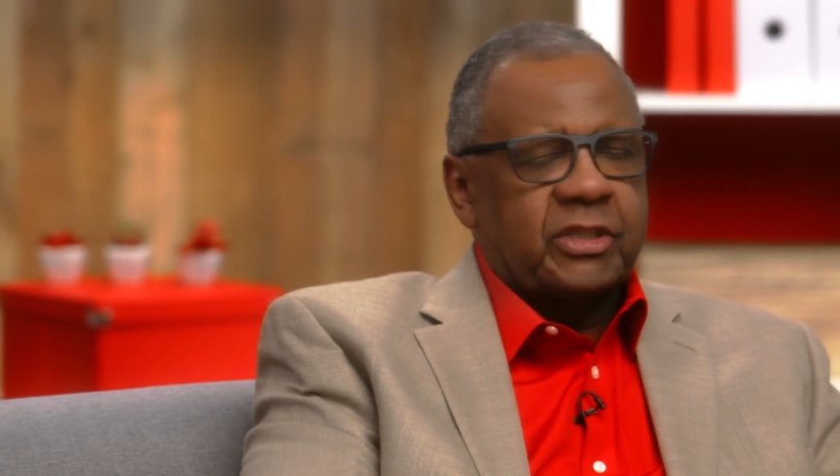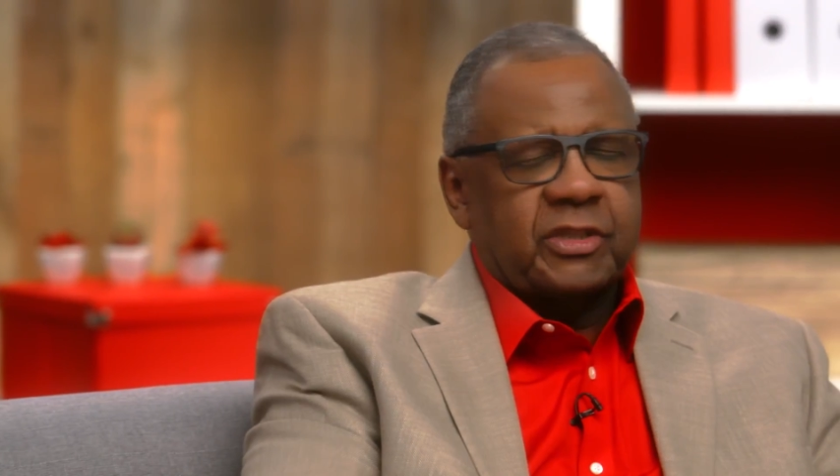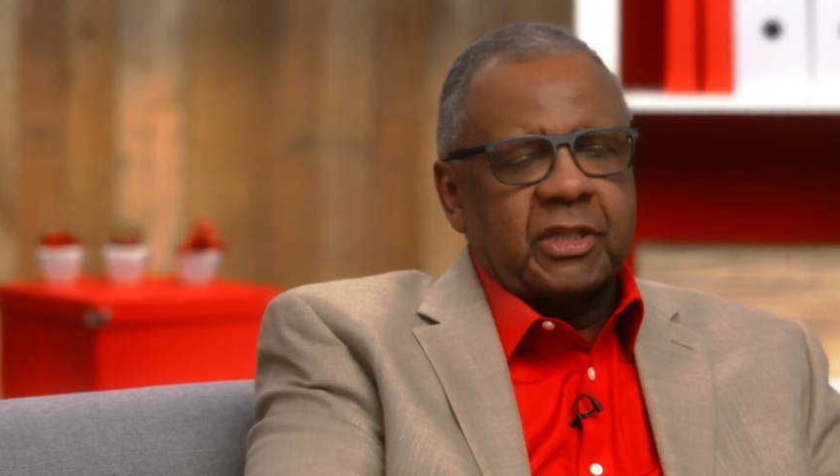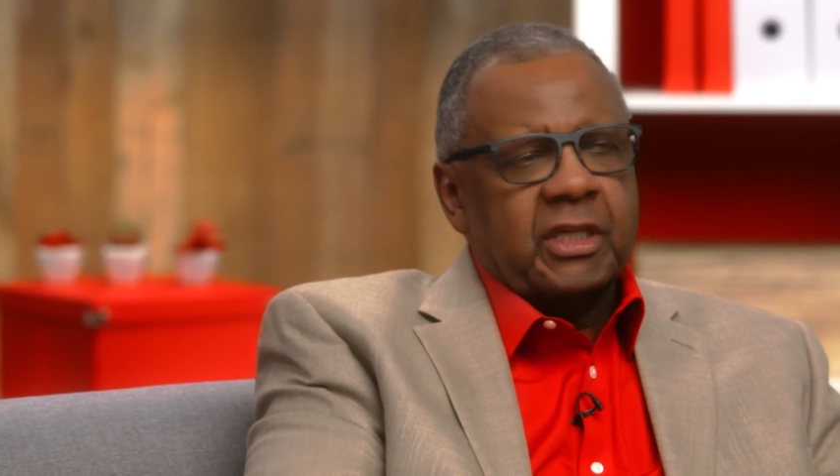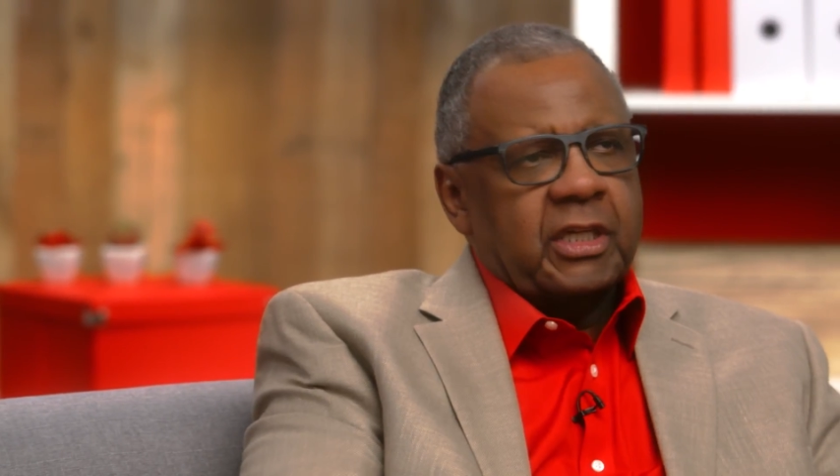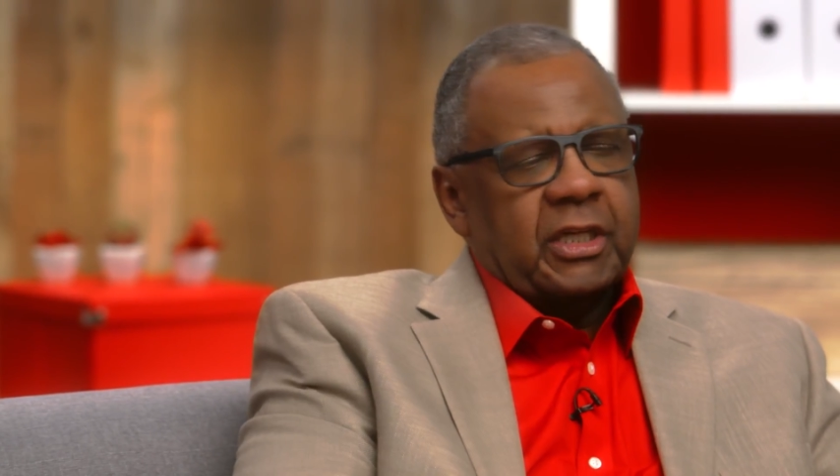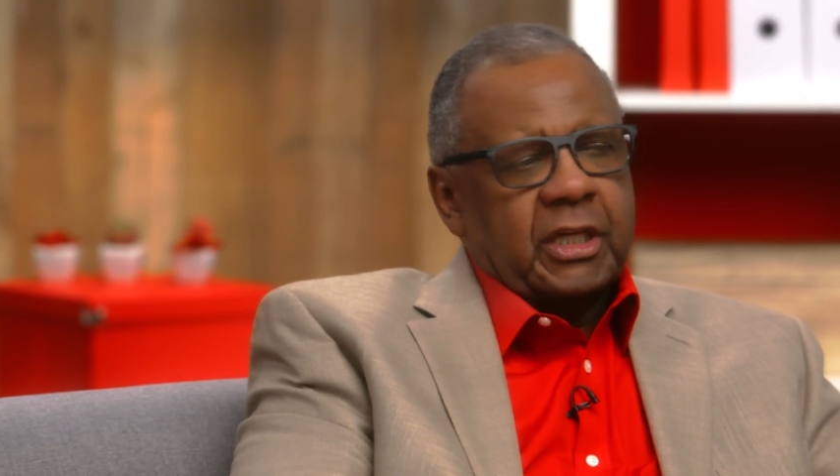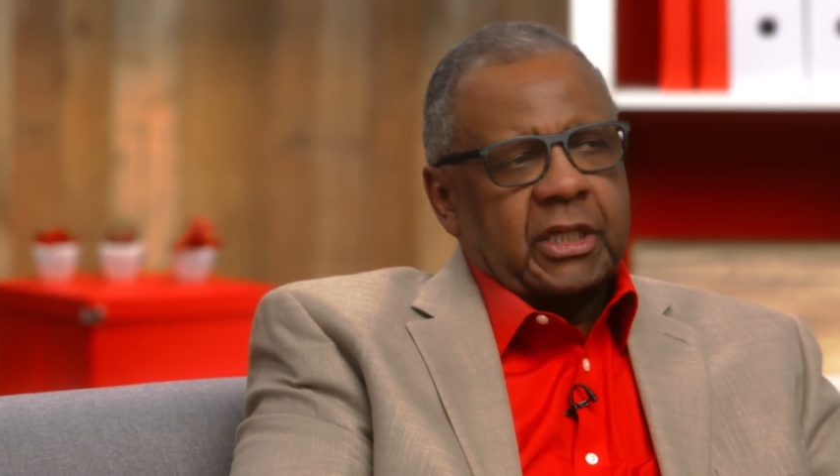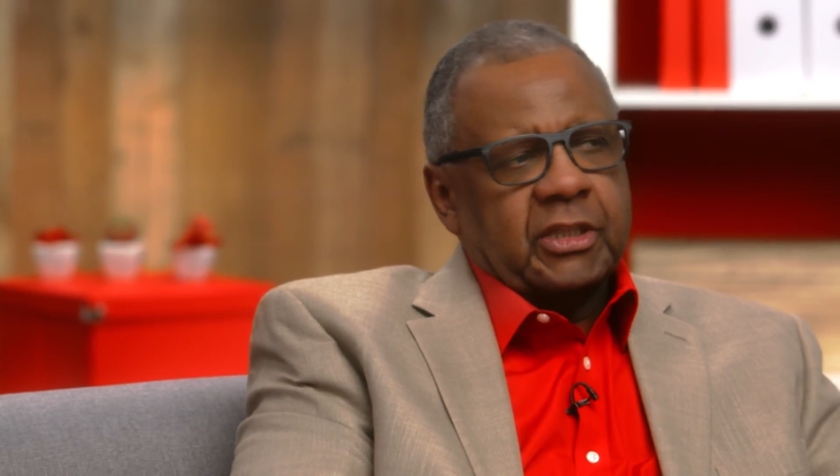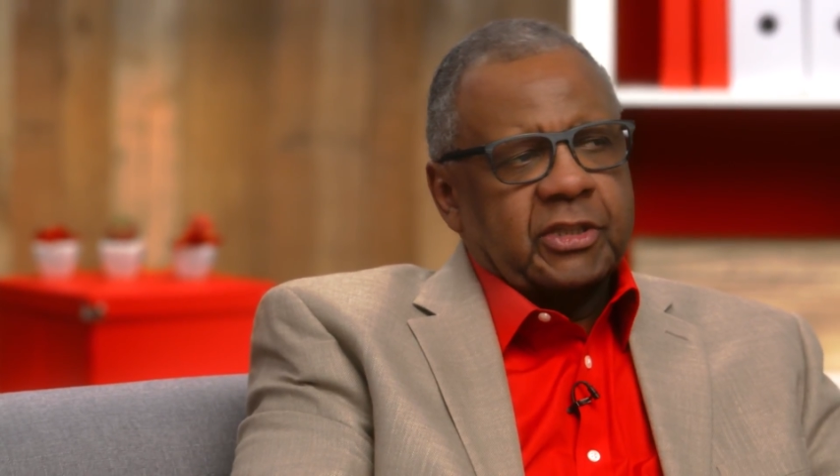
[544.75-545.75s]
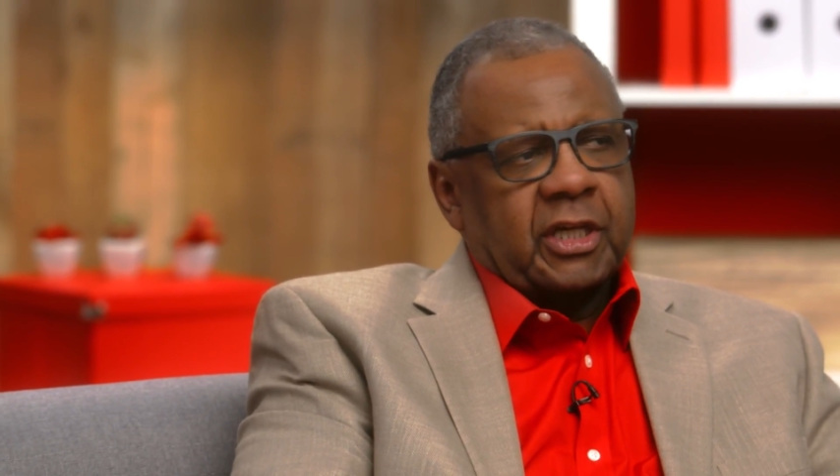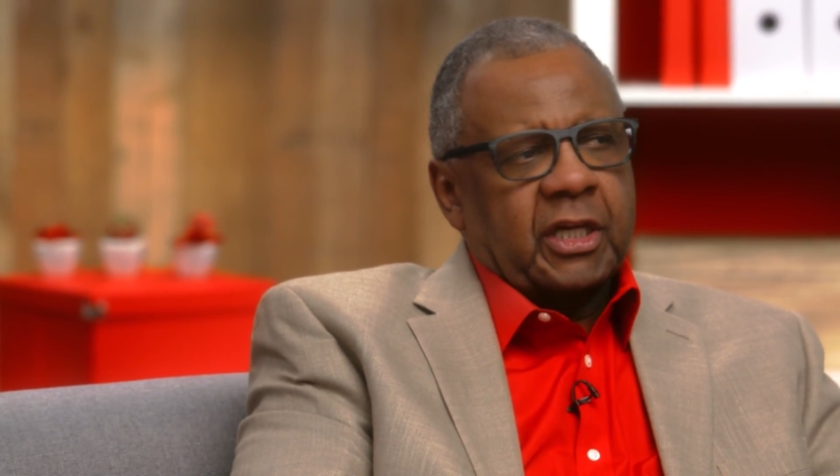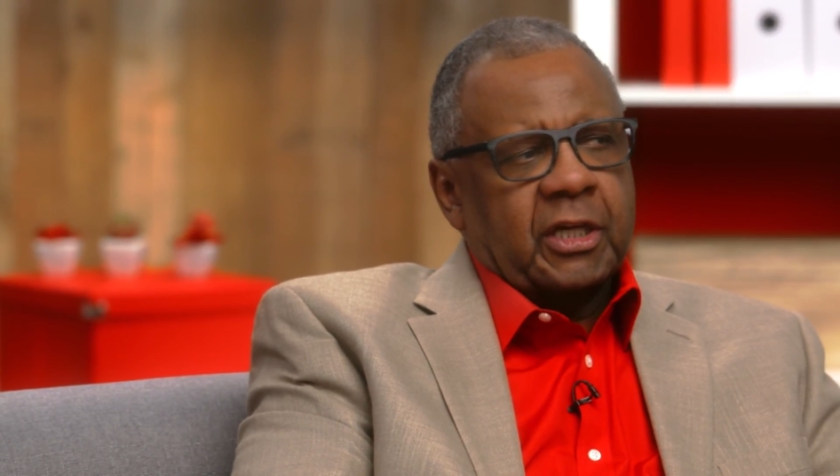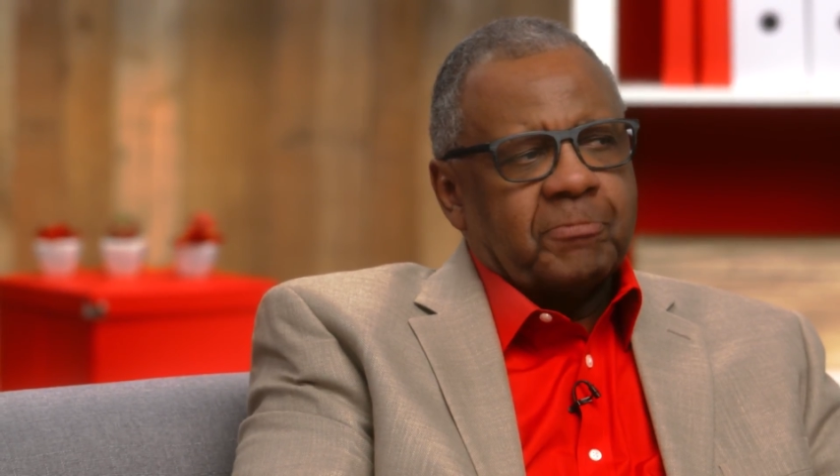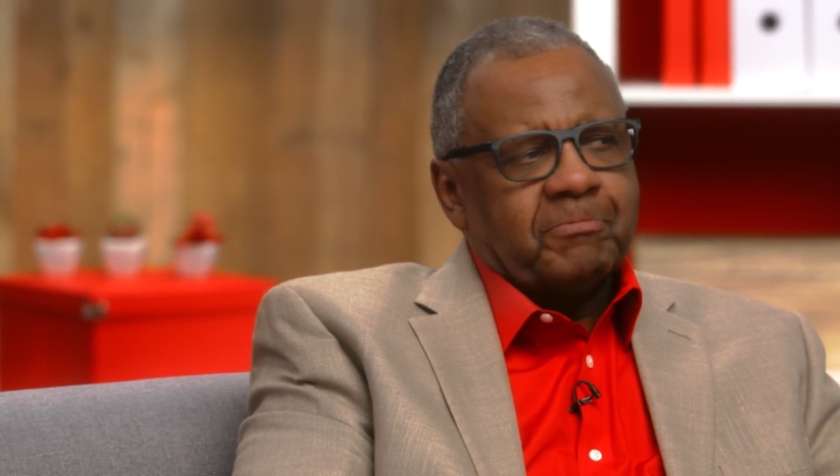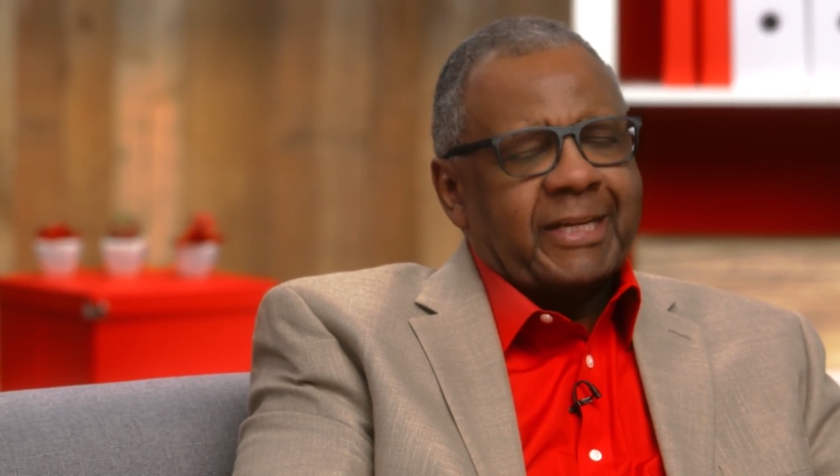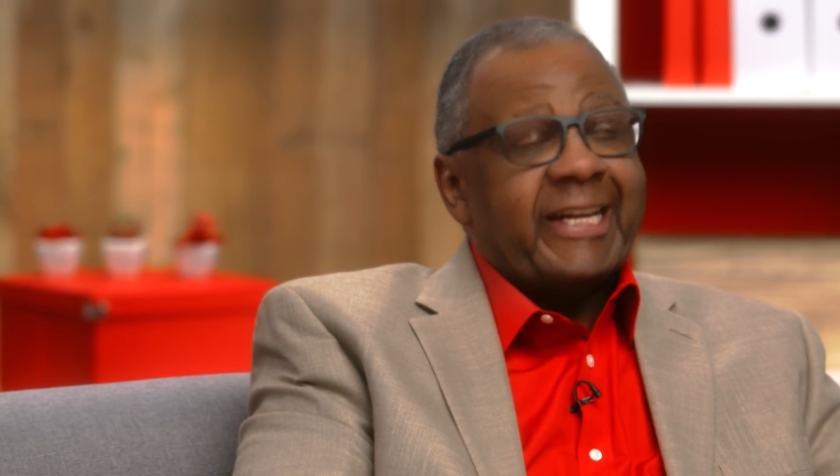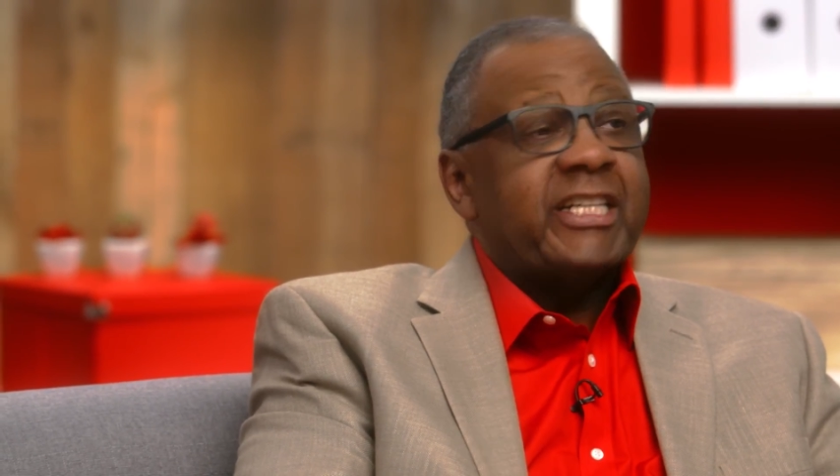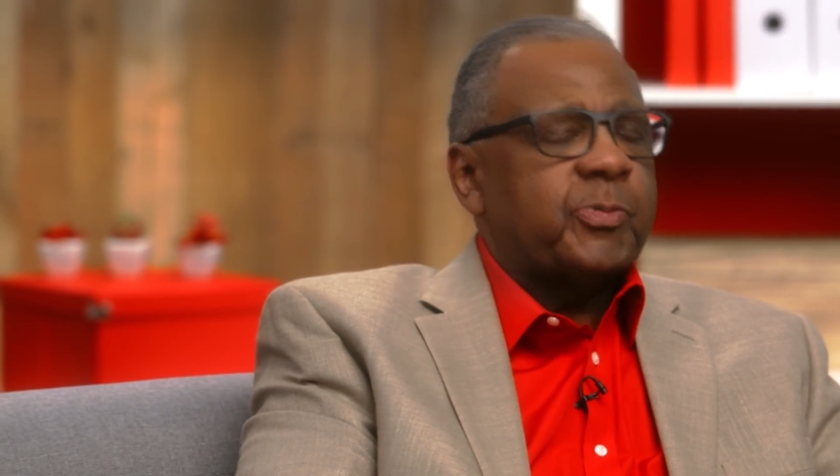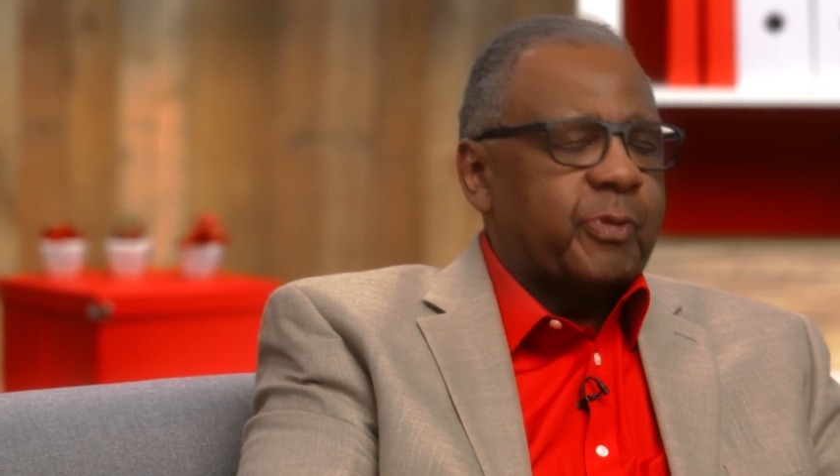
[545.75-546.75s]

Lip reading: is it's